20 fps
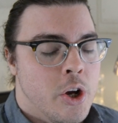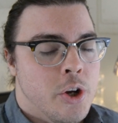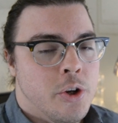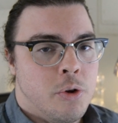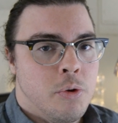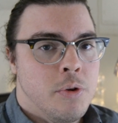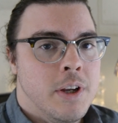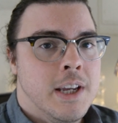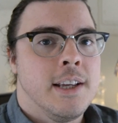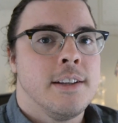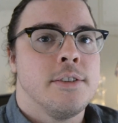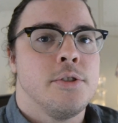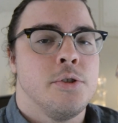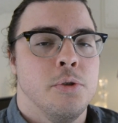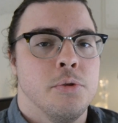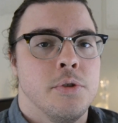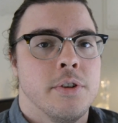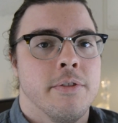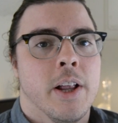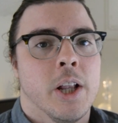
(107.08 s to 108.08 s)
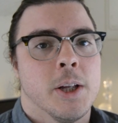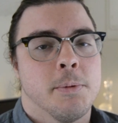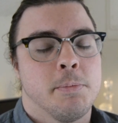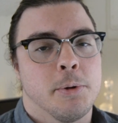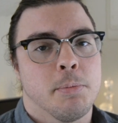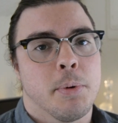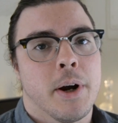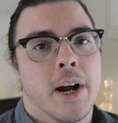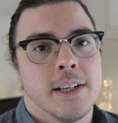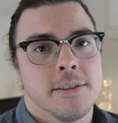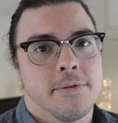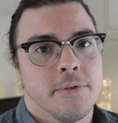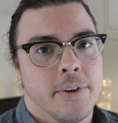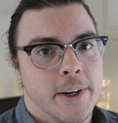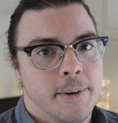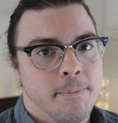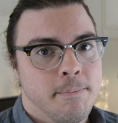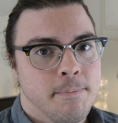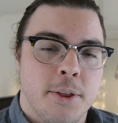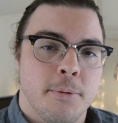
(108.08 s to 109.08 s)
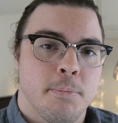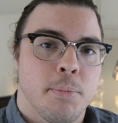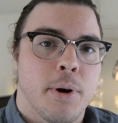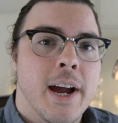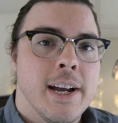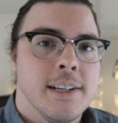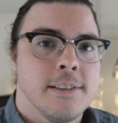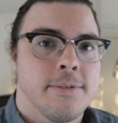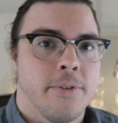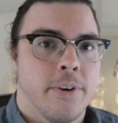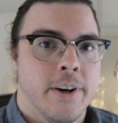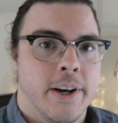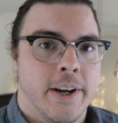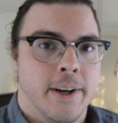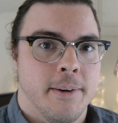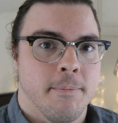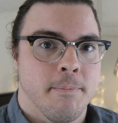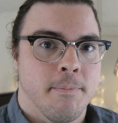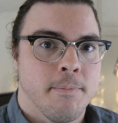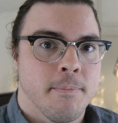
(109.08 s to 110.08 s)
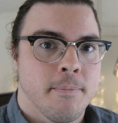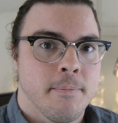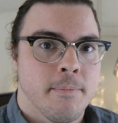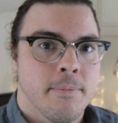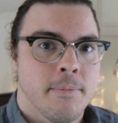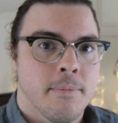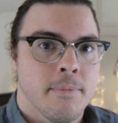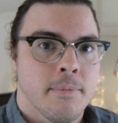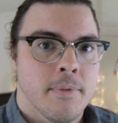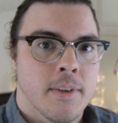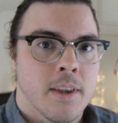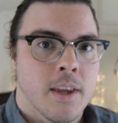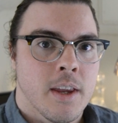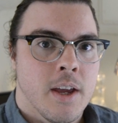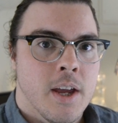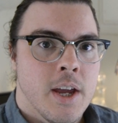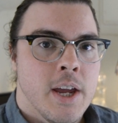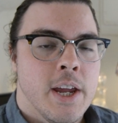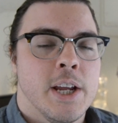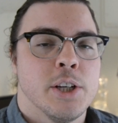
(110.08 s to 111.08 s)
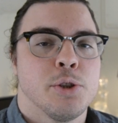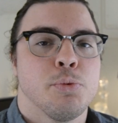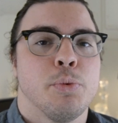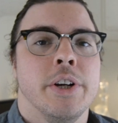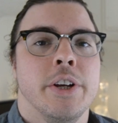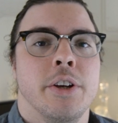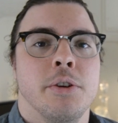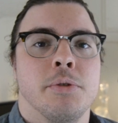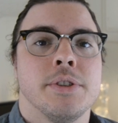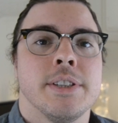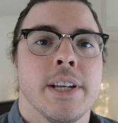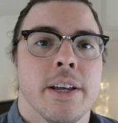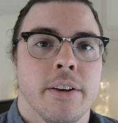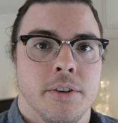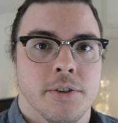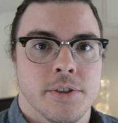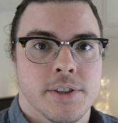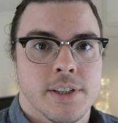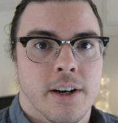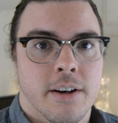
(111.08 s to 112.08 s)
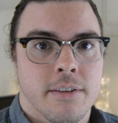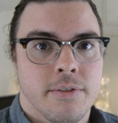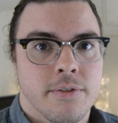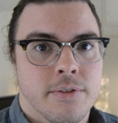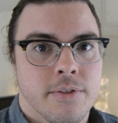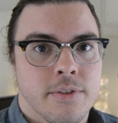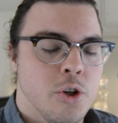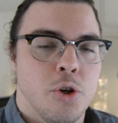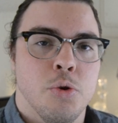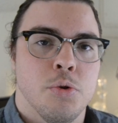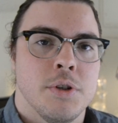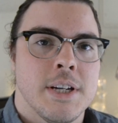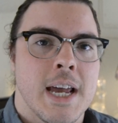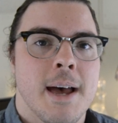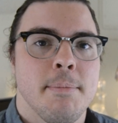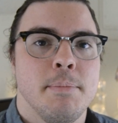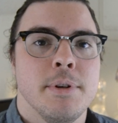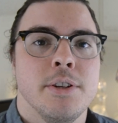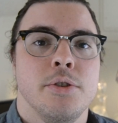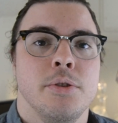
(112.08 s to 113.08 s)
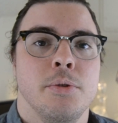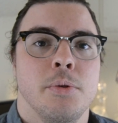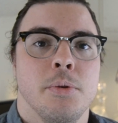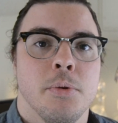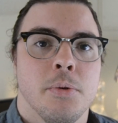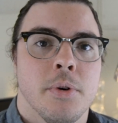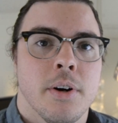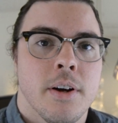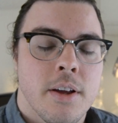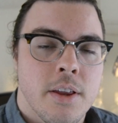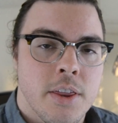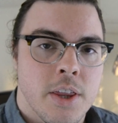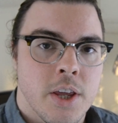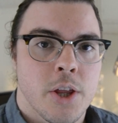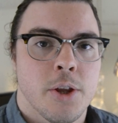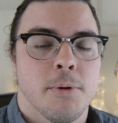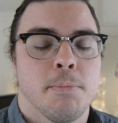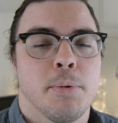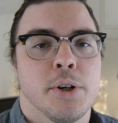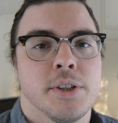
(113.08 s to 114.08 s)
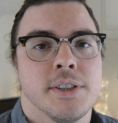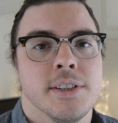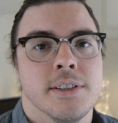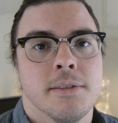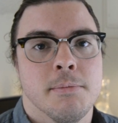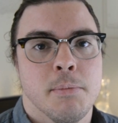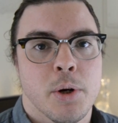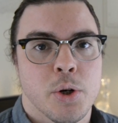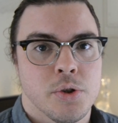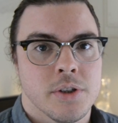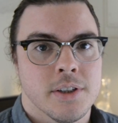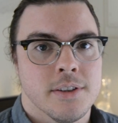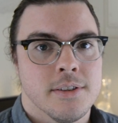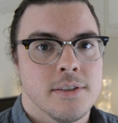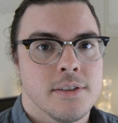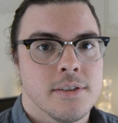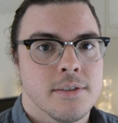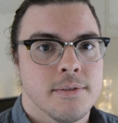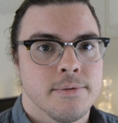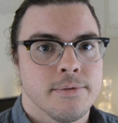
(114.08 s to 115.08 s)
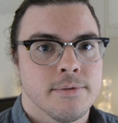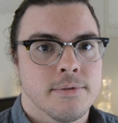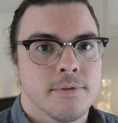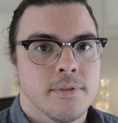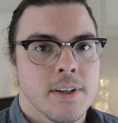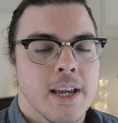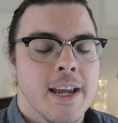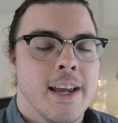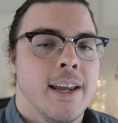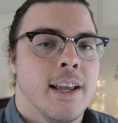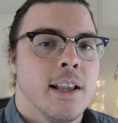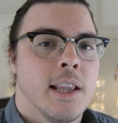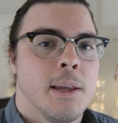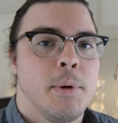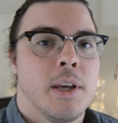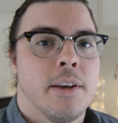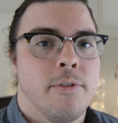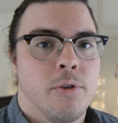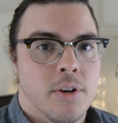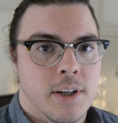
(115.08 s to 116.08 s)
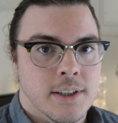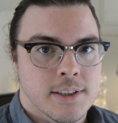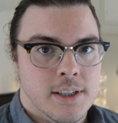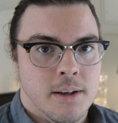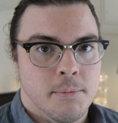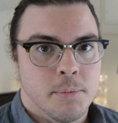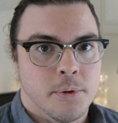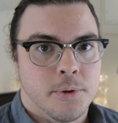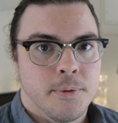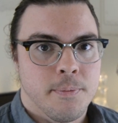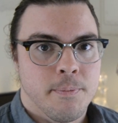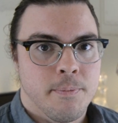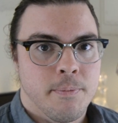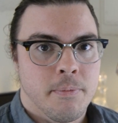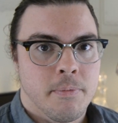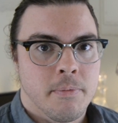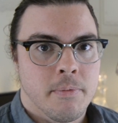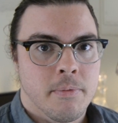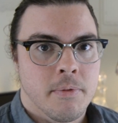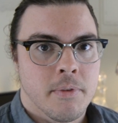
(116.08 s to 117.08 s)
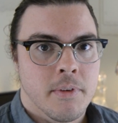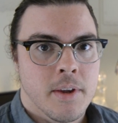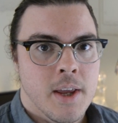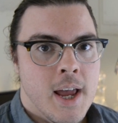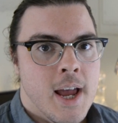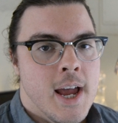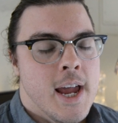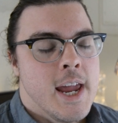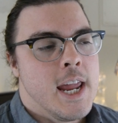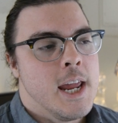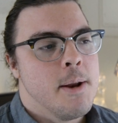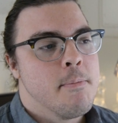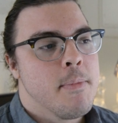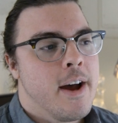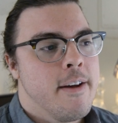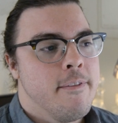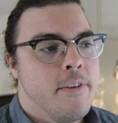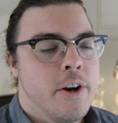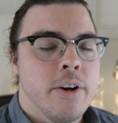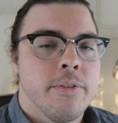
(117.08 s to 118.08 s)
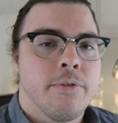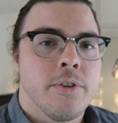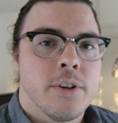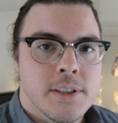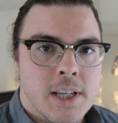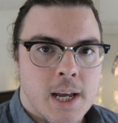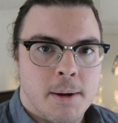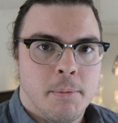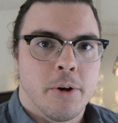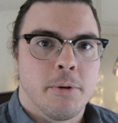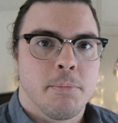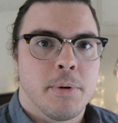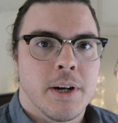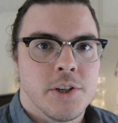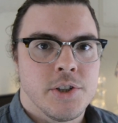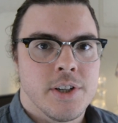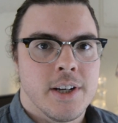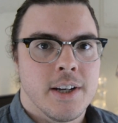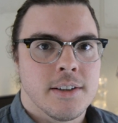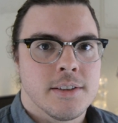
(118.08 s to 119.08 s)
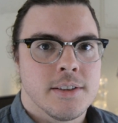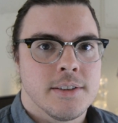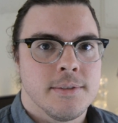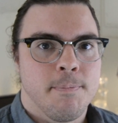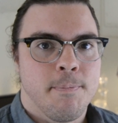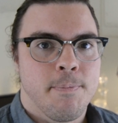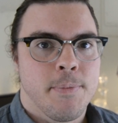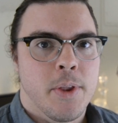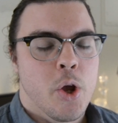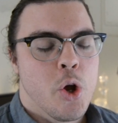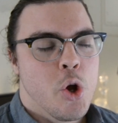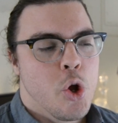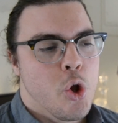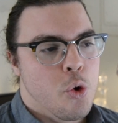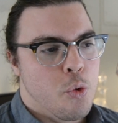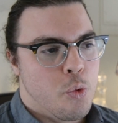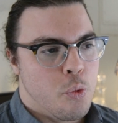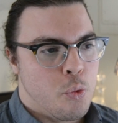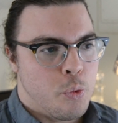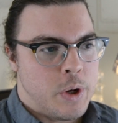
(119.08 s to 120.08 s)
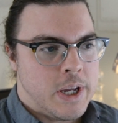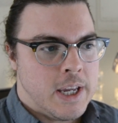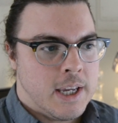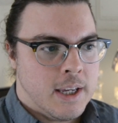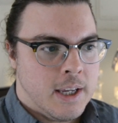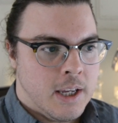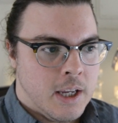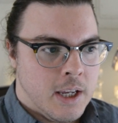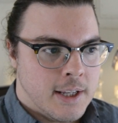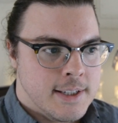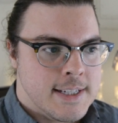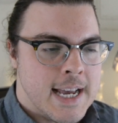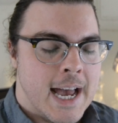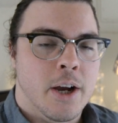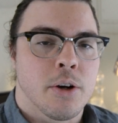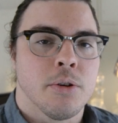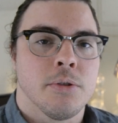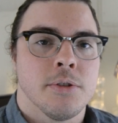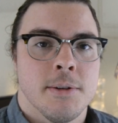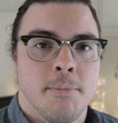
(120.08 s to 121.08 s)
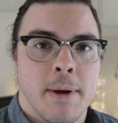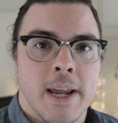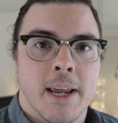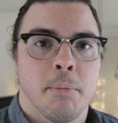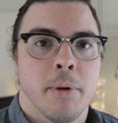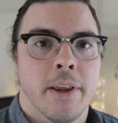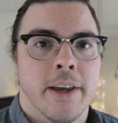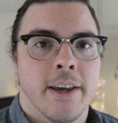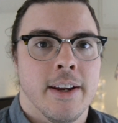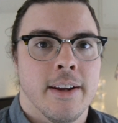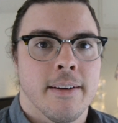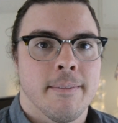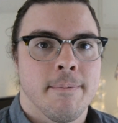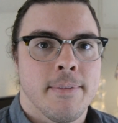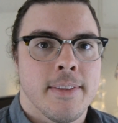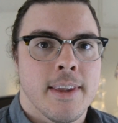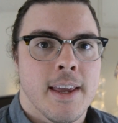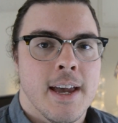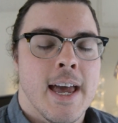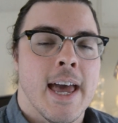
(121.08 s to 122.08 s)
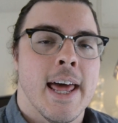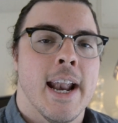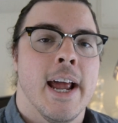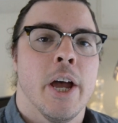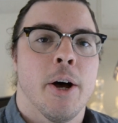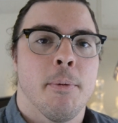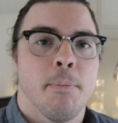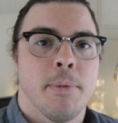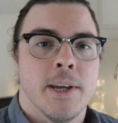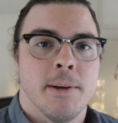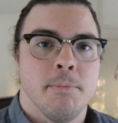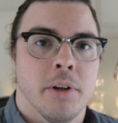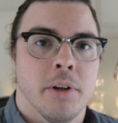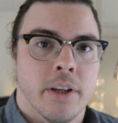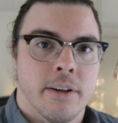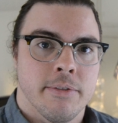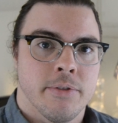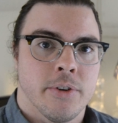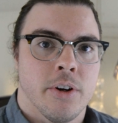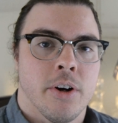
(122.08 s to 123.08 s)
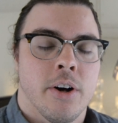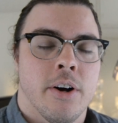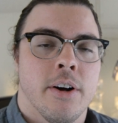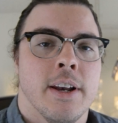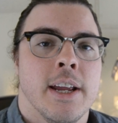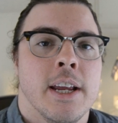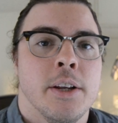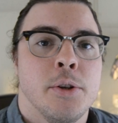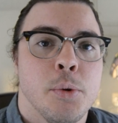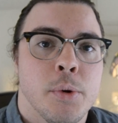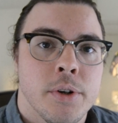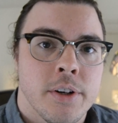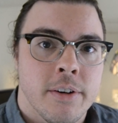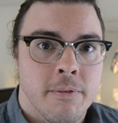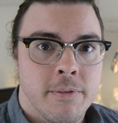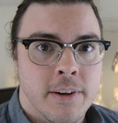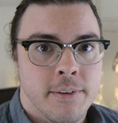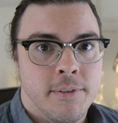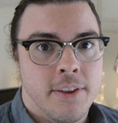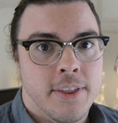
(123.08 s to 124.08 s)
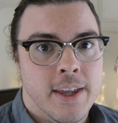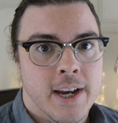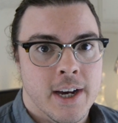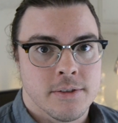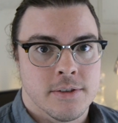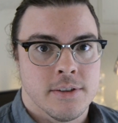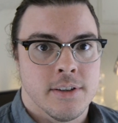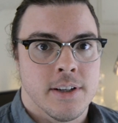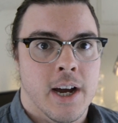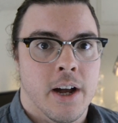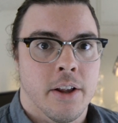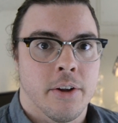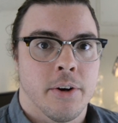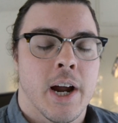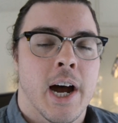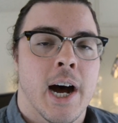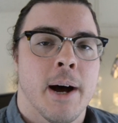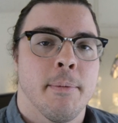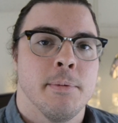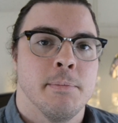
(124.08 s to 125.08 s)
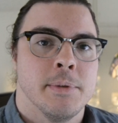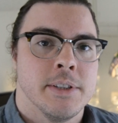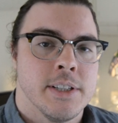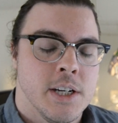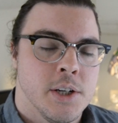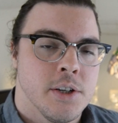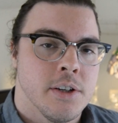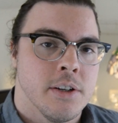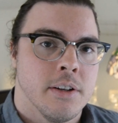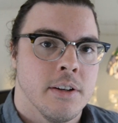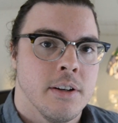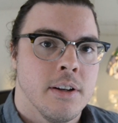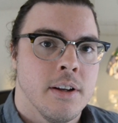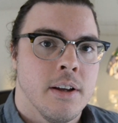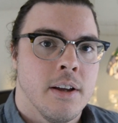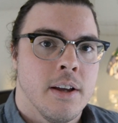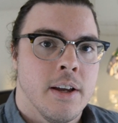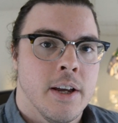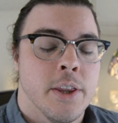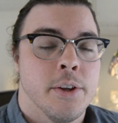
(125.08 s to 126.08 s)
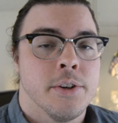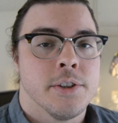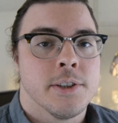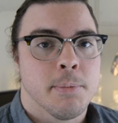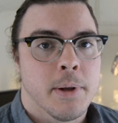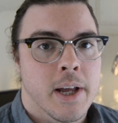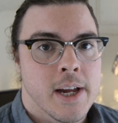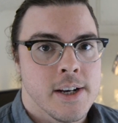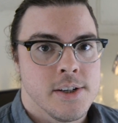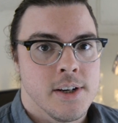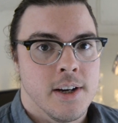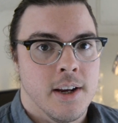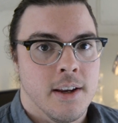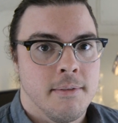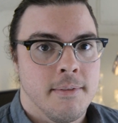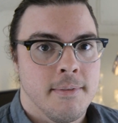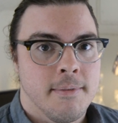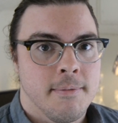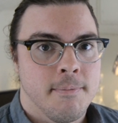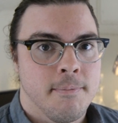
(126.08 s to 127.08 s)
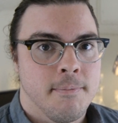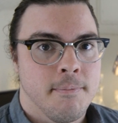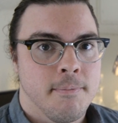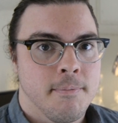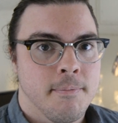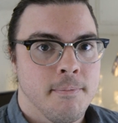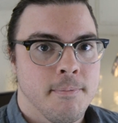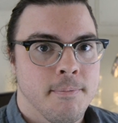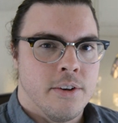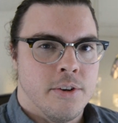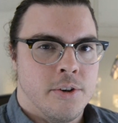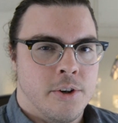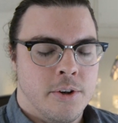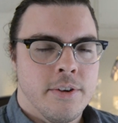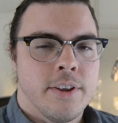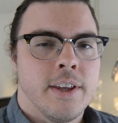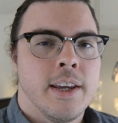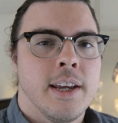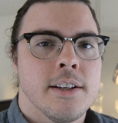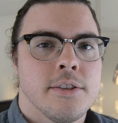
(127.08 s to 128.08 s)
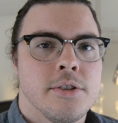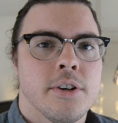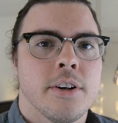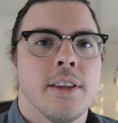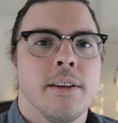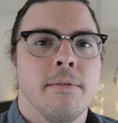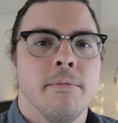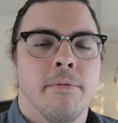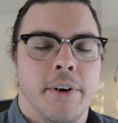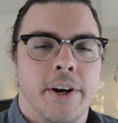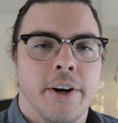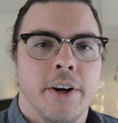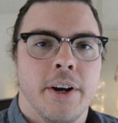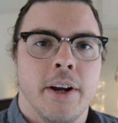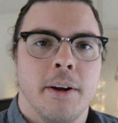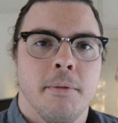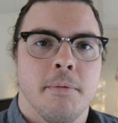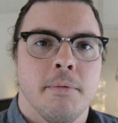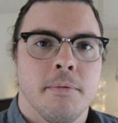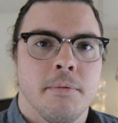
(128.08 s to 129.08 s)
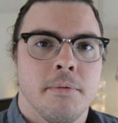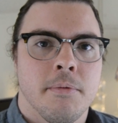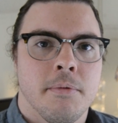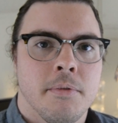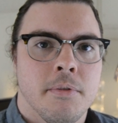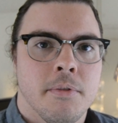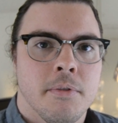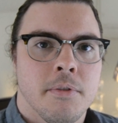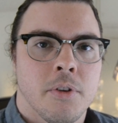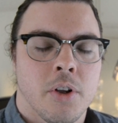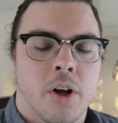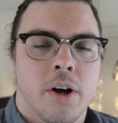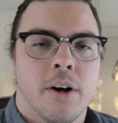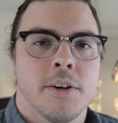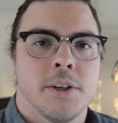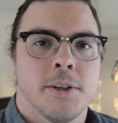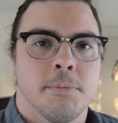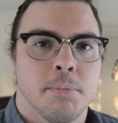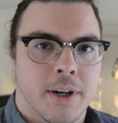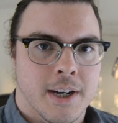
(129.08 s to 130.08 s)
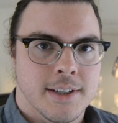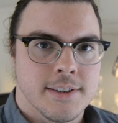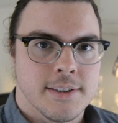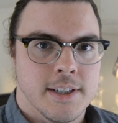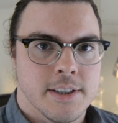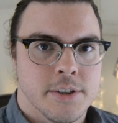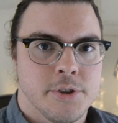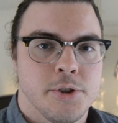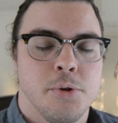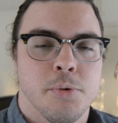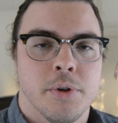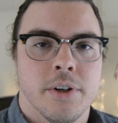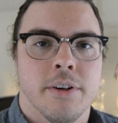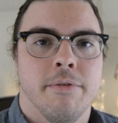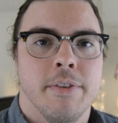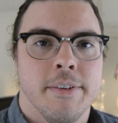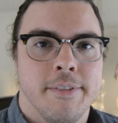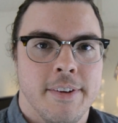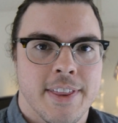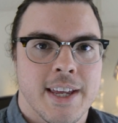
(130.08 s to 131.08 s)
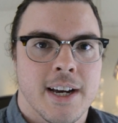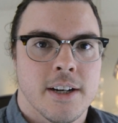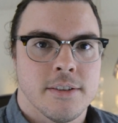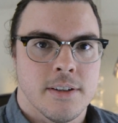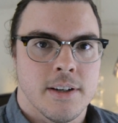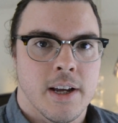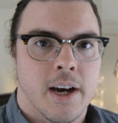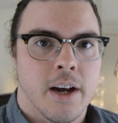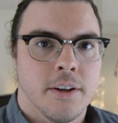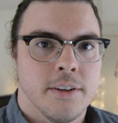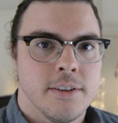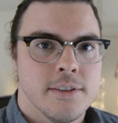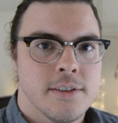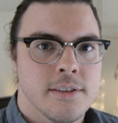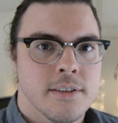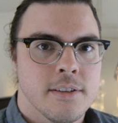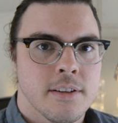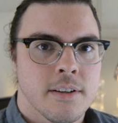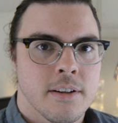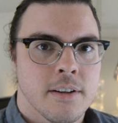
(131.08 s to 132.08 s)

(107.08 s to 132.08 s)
You need to develop your prize frame. The prize frame is where you sell yourself. You tap into the other person's emotions. Let me give you an example. In my very first Tableau project, we tackled demand planning, and I helped deliver on a two hundred fifty thousand dollar optimization in their supply chain. Do you think it took them very long to process two hundred fifty thousand dollars?